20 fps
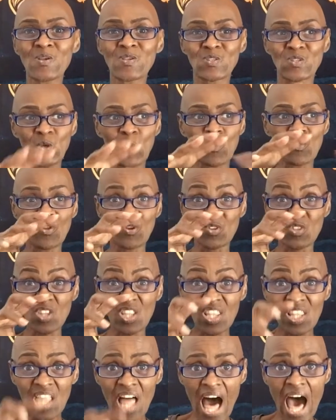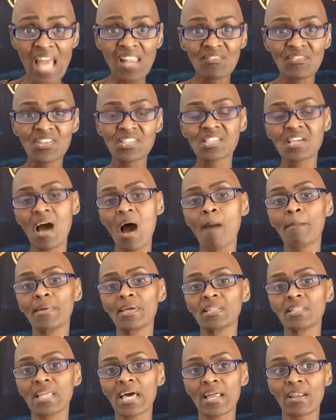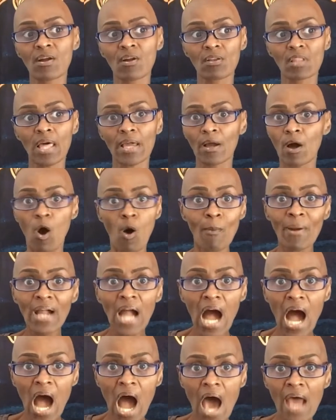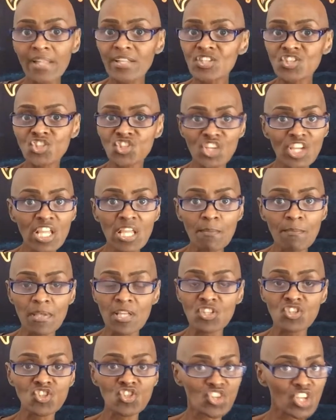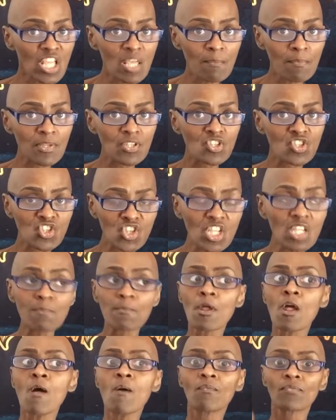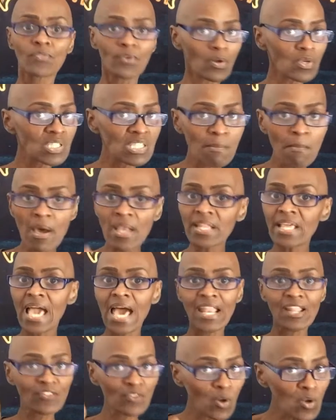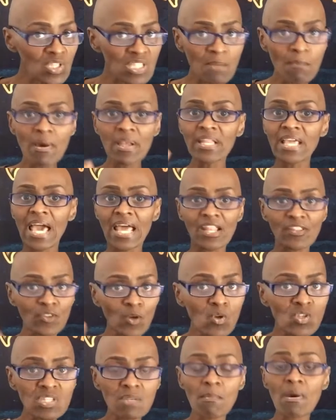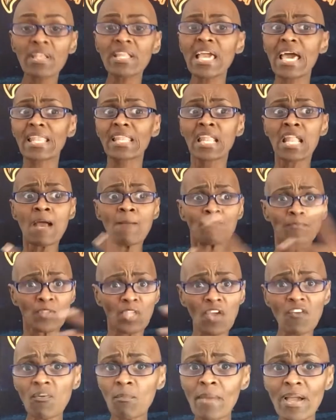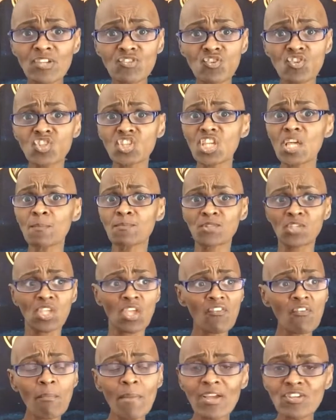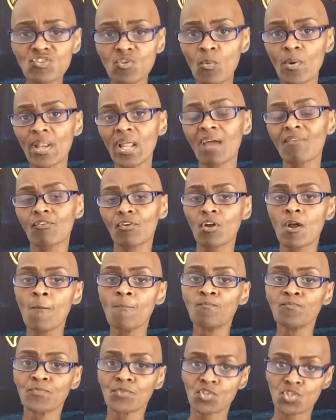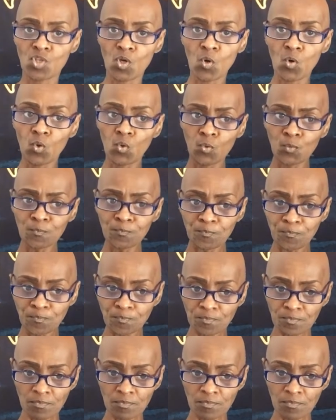So there's a lot of us coming that are like, oh my God, it's cheap, it's cheap, it's cheap. Throw some money at it, throw some money at it, throw some money at it. Give them extra tips, give them extra whatever. So